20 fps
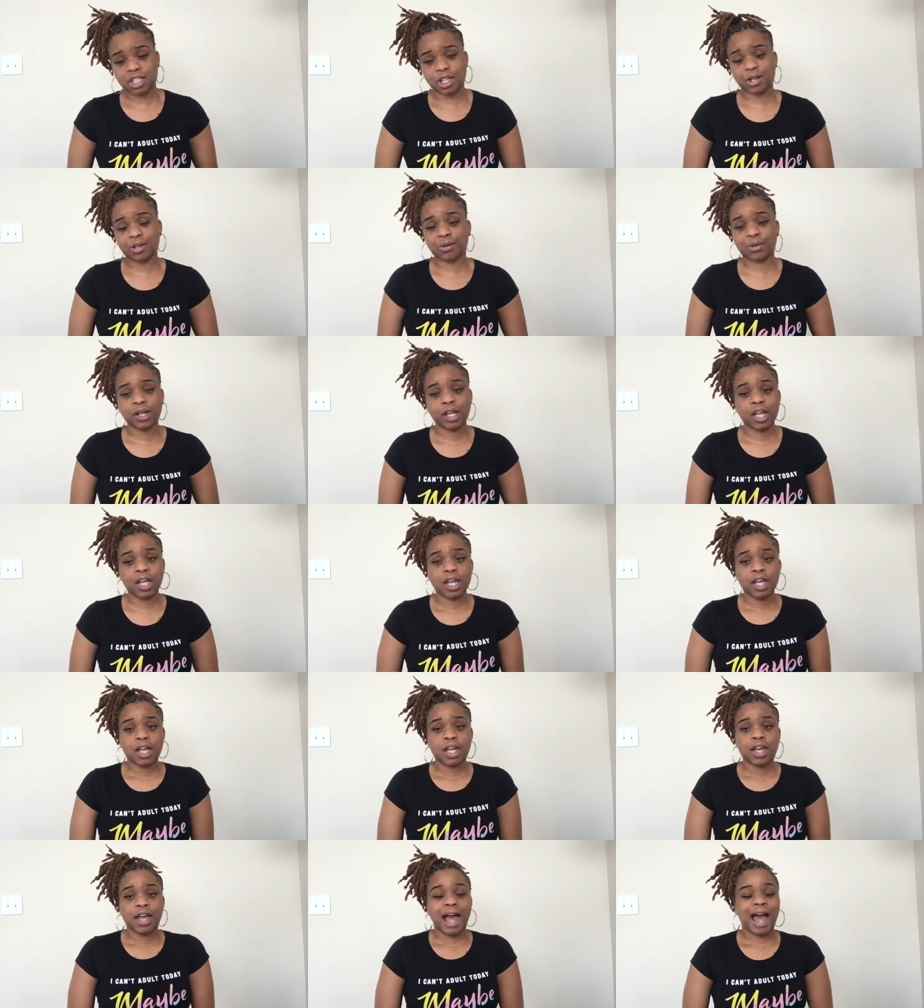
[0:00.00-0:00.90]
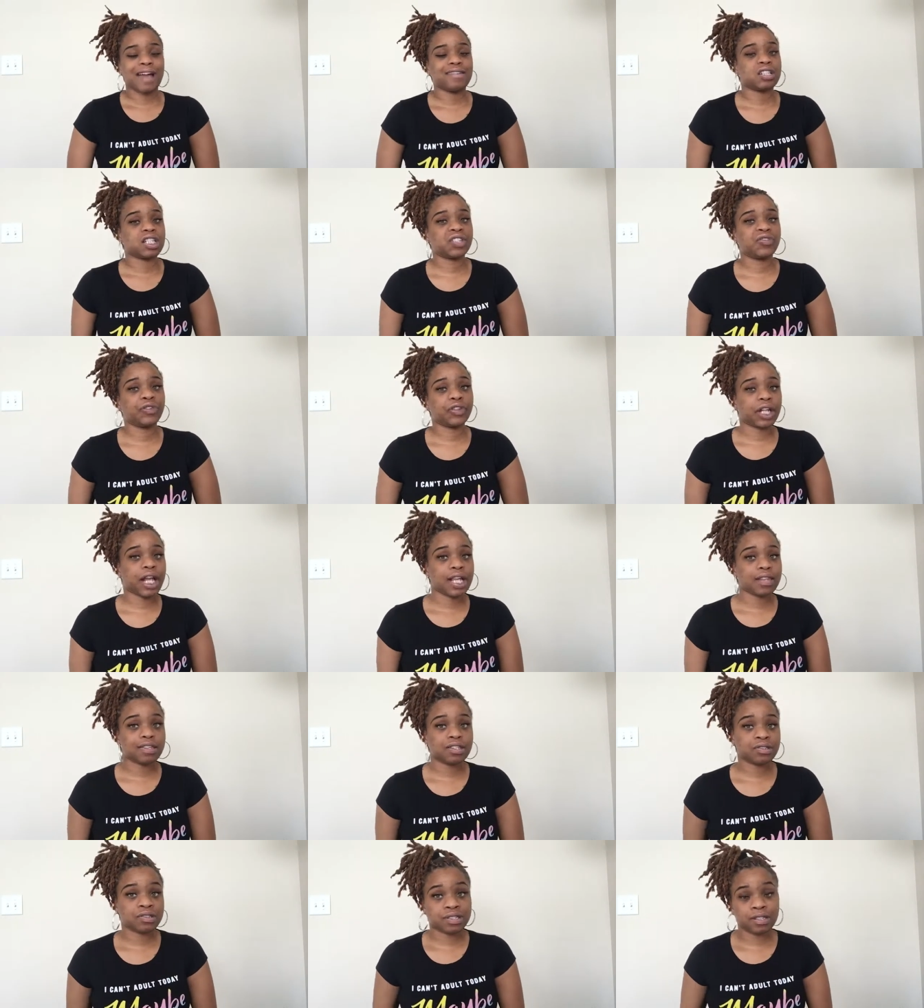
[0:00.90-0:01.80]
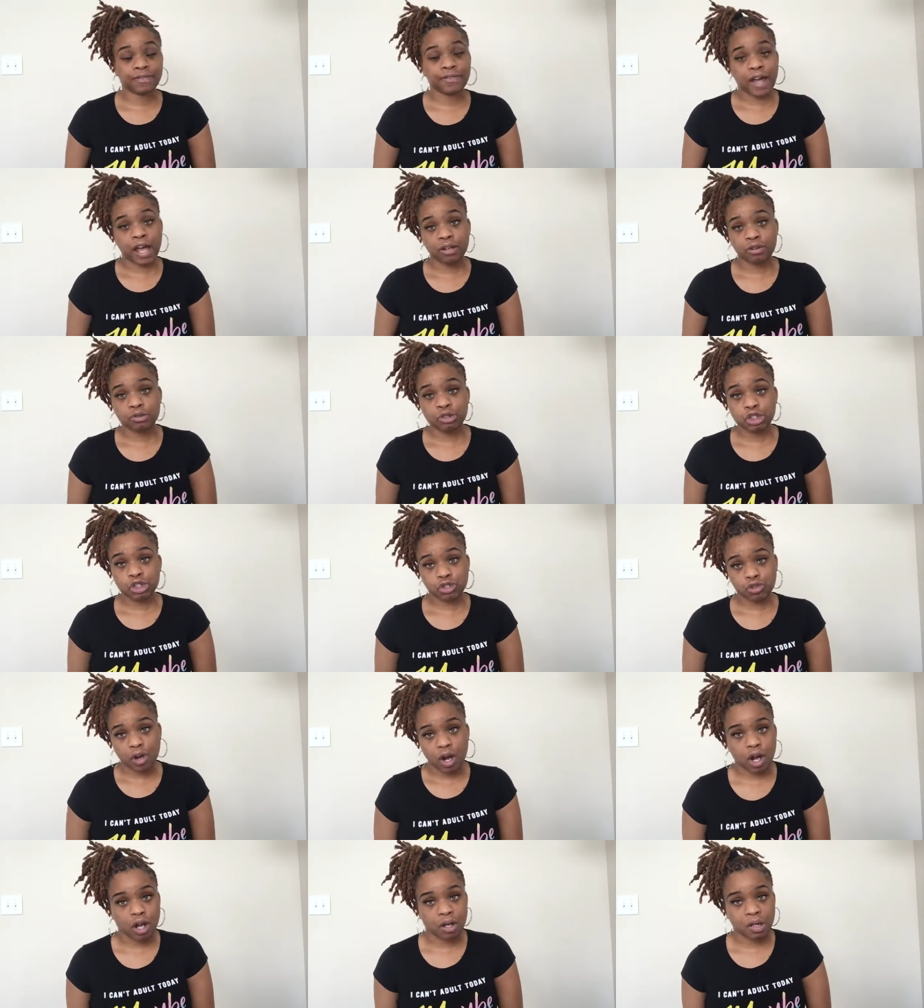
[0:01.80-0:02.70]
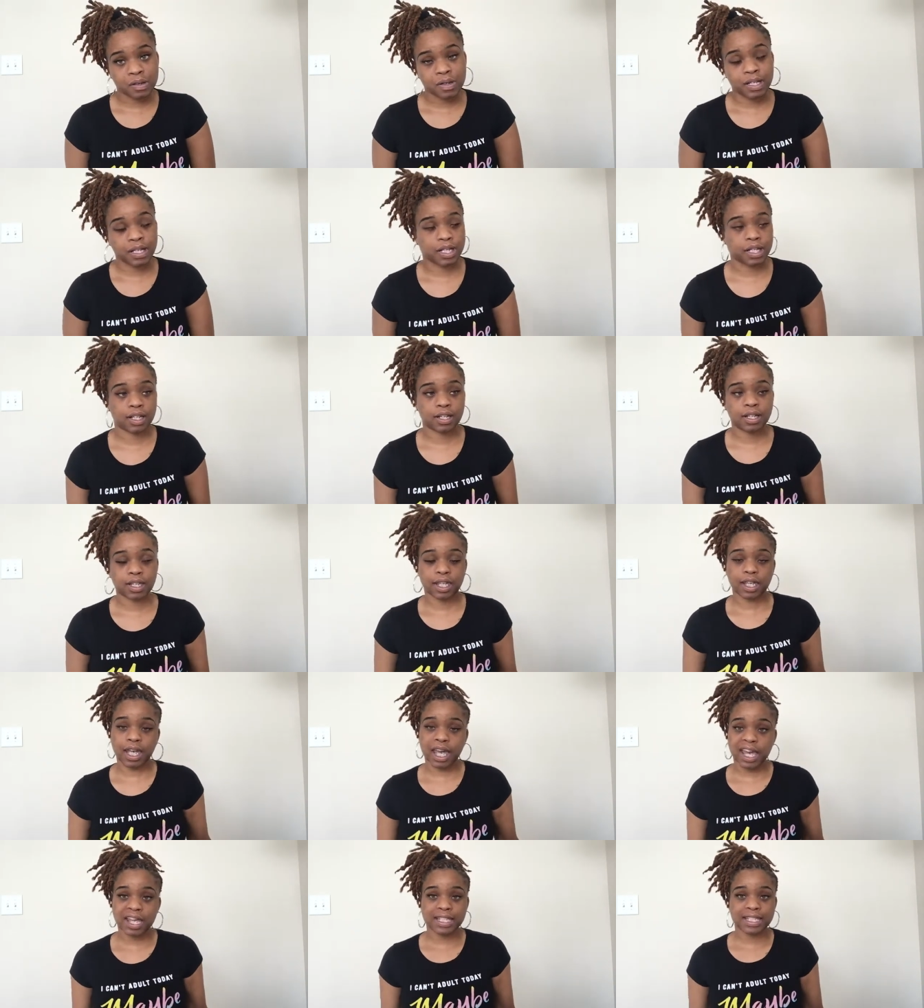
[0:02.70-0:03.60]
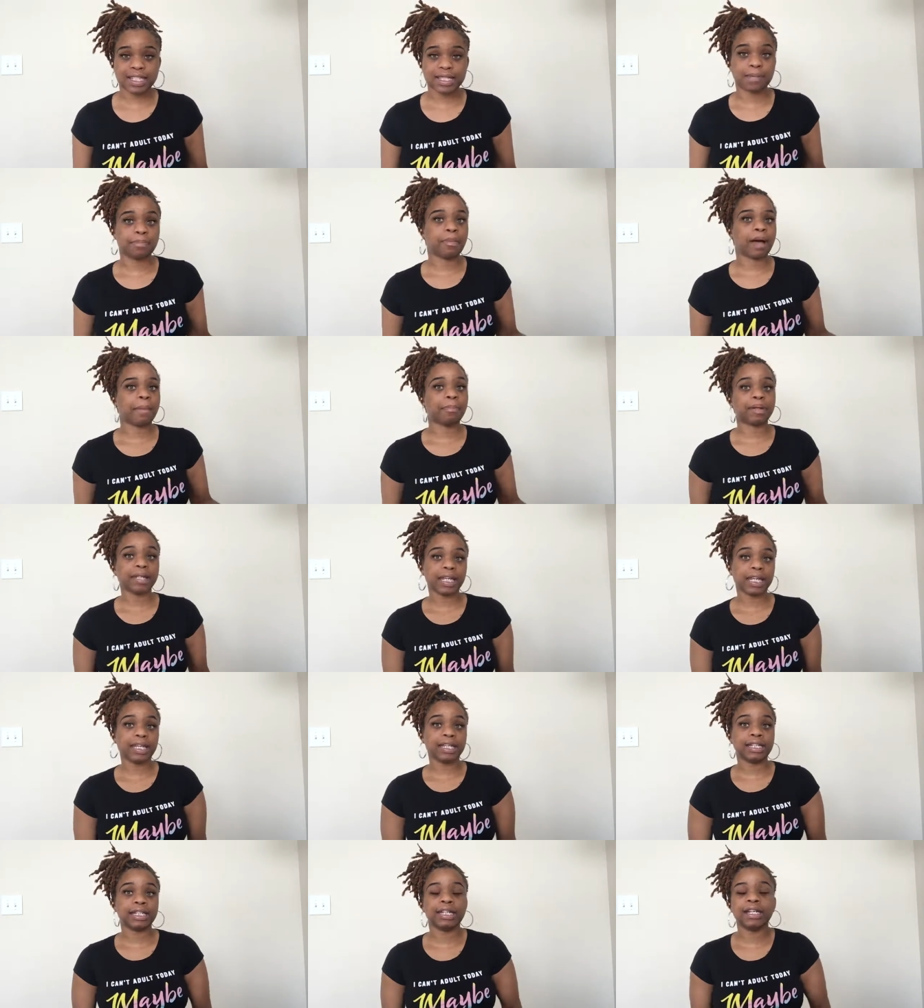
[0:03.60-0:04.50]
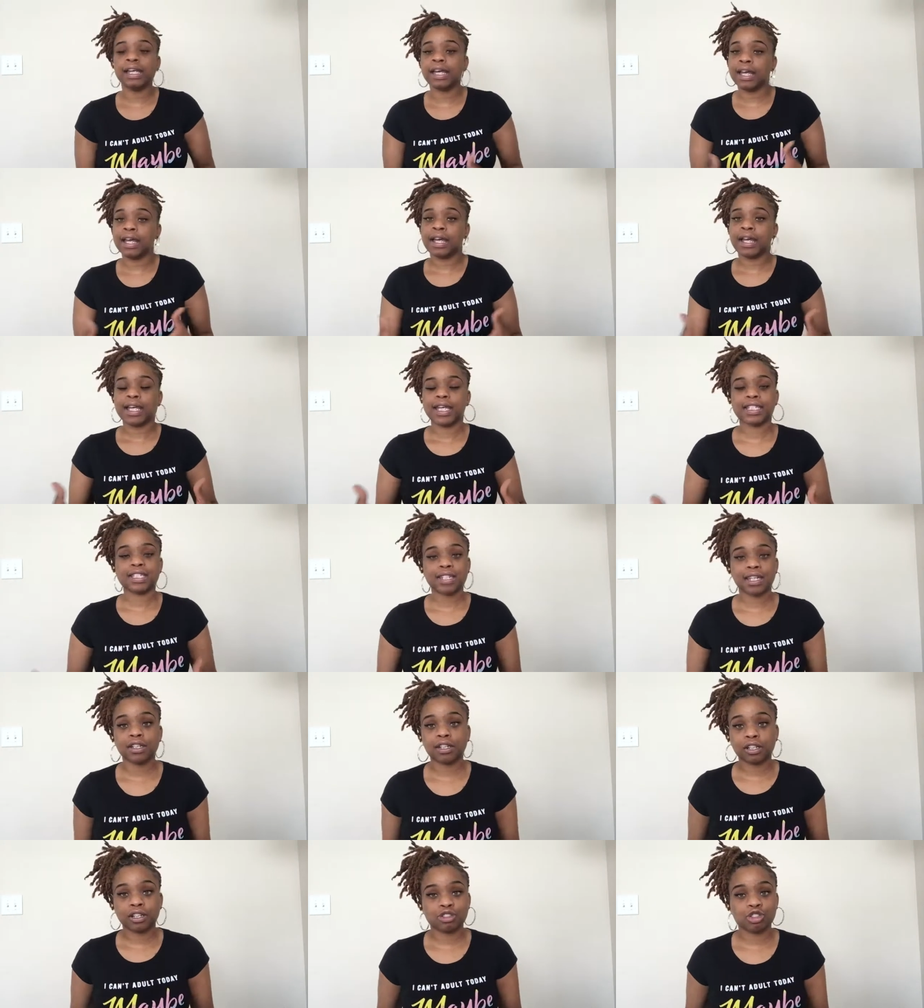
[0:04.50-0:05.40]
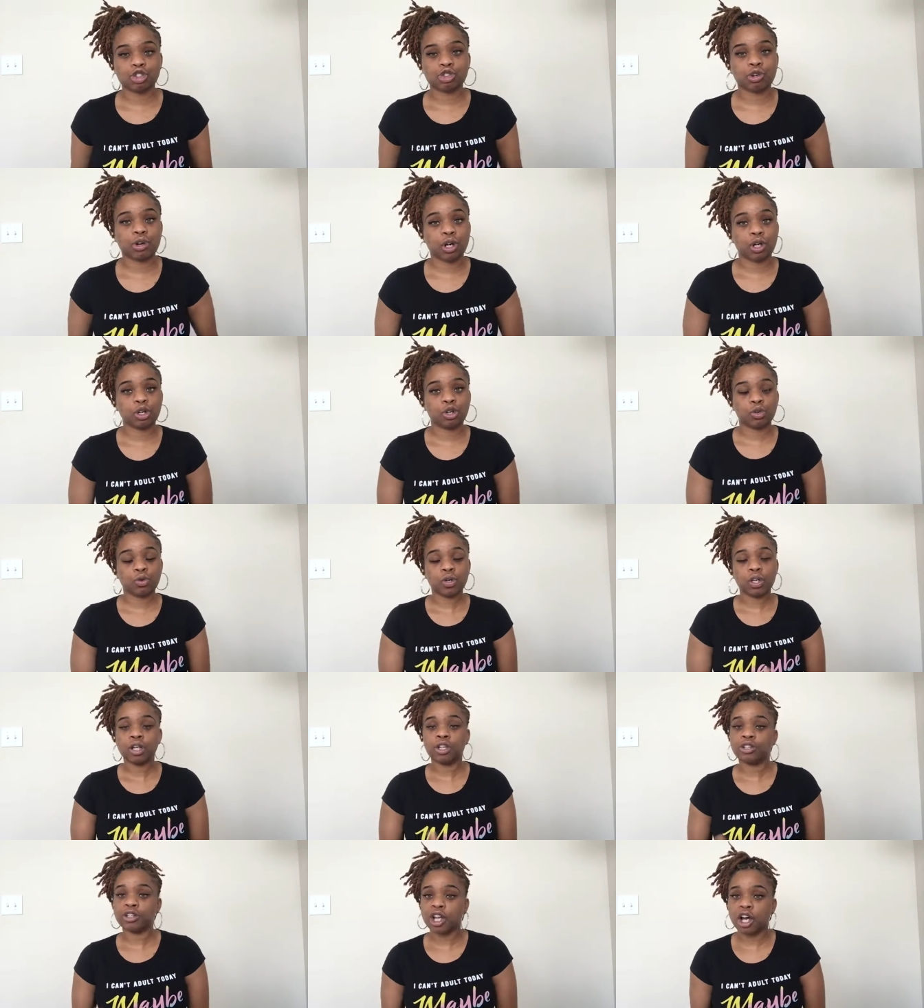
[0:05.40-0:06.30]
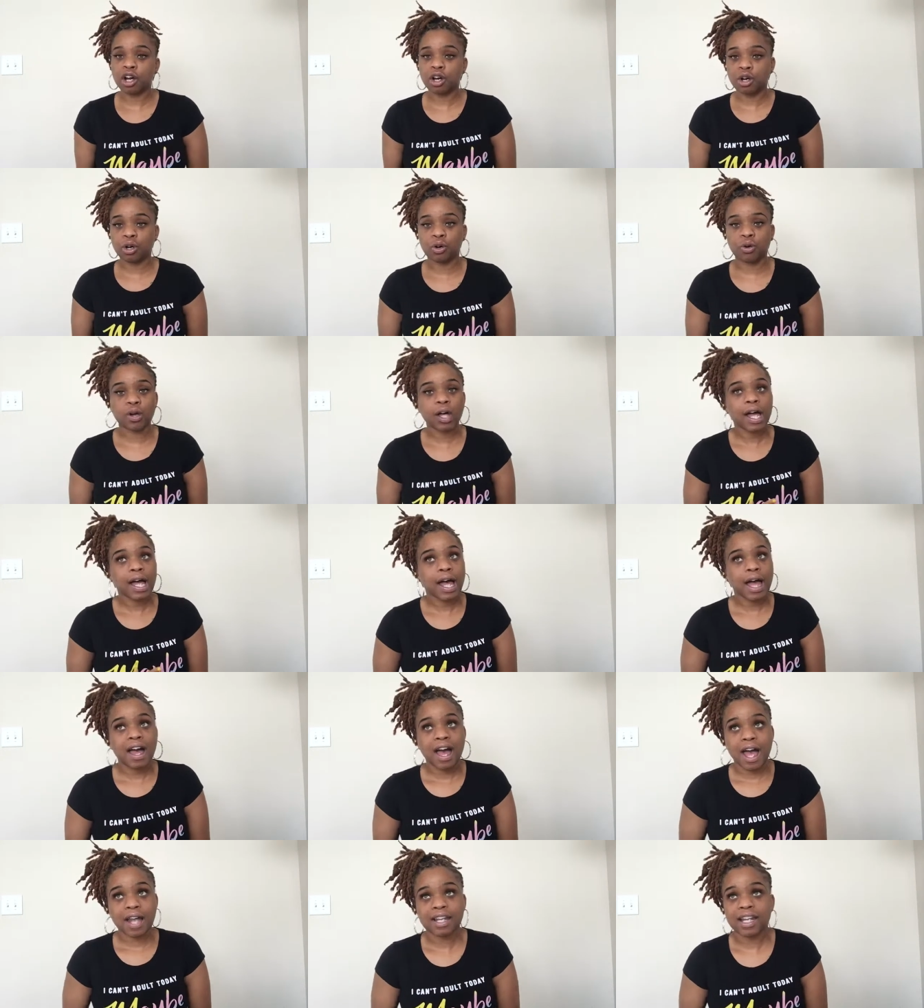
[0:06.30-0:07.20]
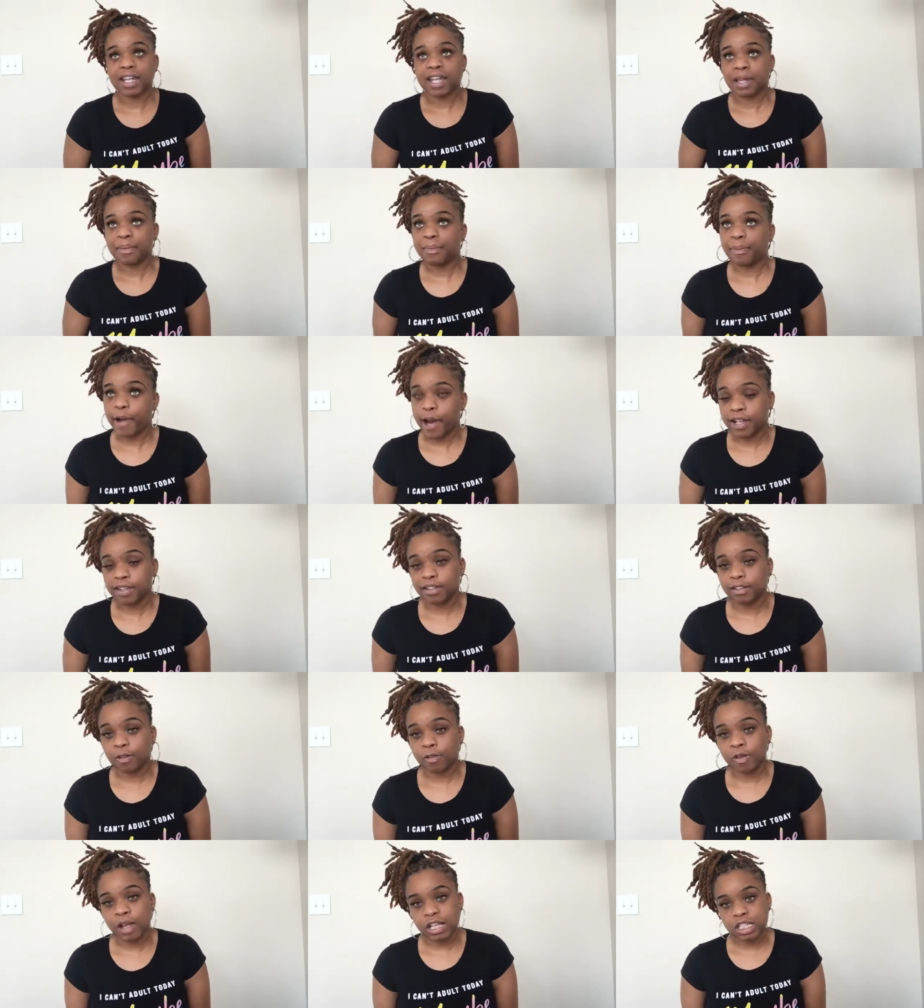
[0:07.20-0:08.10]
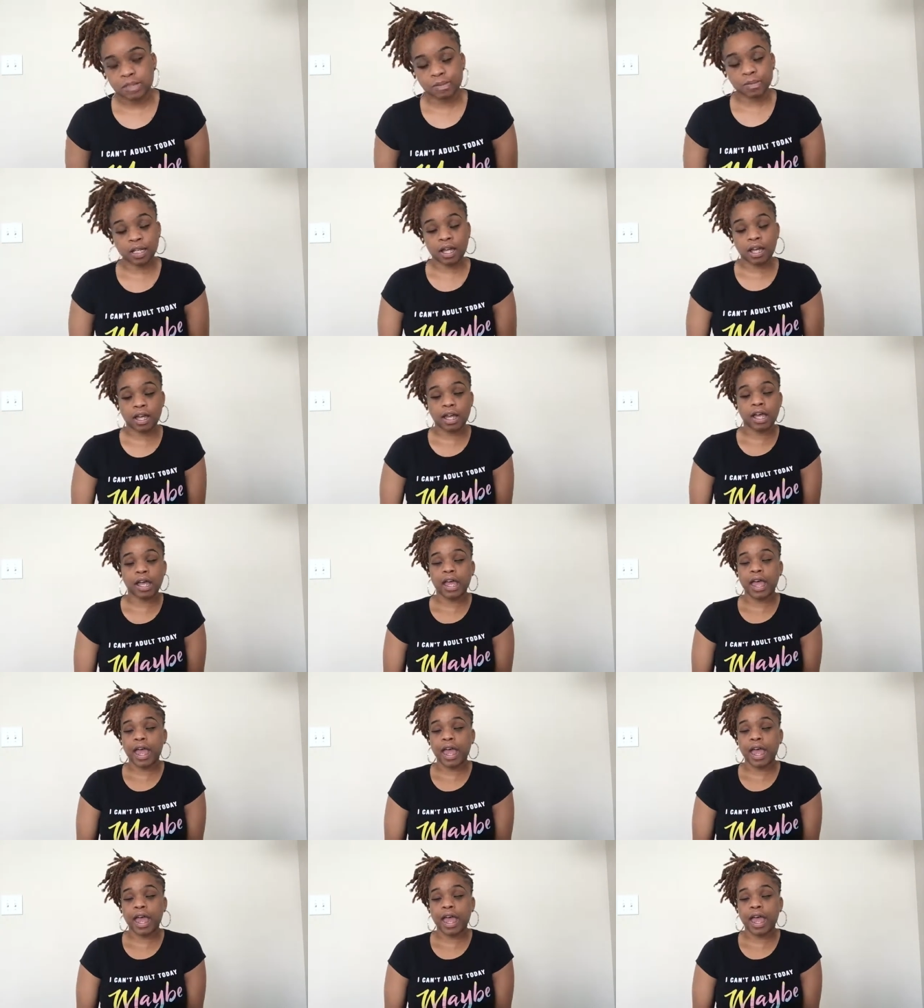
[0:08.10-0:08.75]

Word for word: So I just feel like this is the final straw. Yes, my bleeding is under control. No, I didn't get pregnant on Nexplanon.